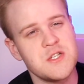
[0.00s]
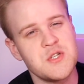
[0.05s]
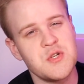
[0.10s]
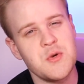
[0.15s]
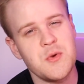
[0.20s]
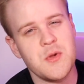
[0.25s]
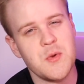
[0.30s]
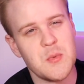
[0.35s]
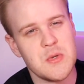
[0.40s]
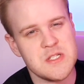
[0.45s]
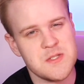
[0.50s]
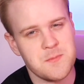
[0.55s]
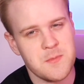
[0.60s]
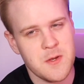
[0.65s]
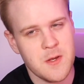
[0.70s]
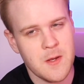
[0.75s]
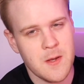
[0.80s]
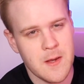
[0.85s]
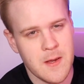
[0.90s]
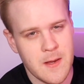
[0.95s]
2
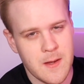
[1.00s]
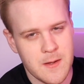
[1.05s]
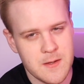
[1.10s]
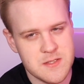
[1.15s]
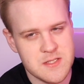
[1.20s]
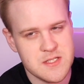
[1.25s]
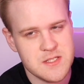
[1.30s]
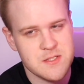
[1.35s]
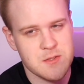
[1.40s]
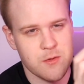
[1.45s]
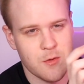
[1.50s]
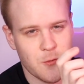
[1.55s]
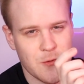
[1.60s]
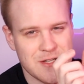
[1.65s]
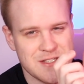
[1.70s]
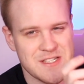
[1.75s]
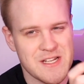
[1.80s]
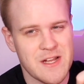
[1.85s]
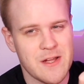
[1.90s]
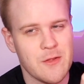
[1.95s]
USB-A's, so the
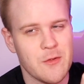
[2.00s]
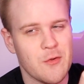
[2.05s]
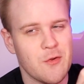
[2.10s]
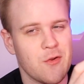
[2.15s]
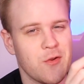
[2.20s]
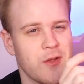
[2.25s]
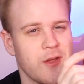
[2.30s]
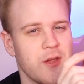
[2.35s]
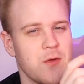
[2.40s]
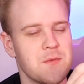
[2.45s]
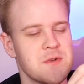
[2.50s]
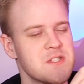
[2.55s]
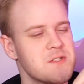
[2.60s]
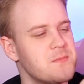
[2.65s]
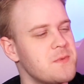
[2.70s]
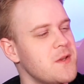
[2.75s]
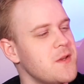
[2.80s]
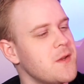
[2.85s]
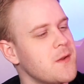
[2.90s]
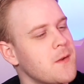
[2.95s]
rectangular
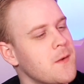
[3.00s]
USB.